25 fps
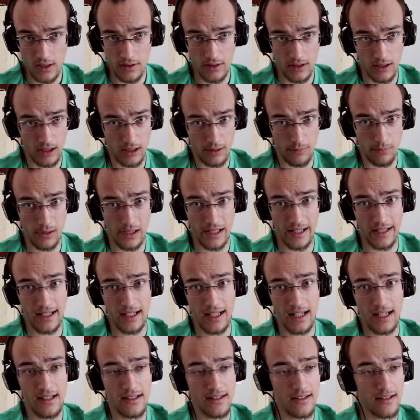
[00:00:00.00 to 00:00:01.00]
Black
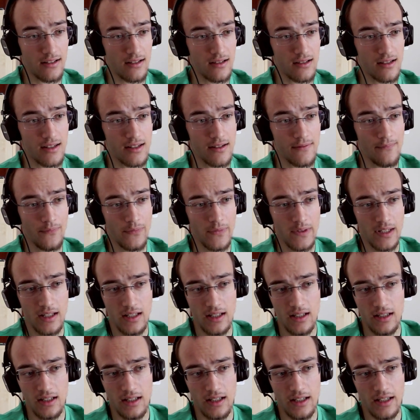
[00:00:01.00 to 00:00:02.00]
castles,
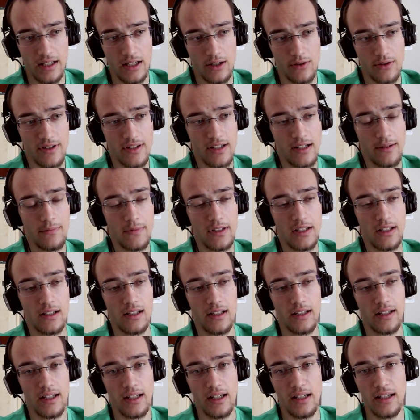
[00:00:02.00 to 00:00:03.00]
and now something
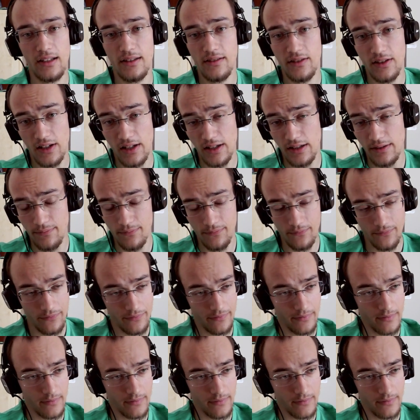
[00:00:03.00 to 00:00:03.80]
like a3.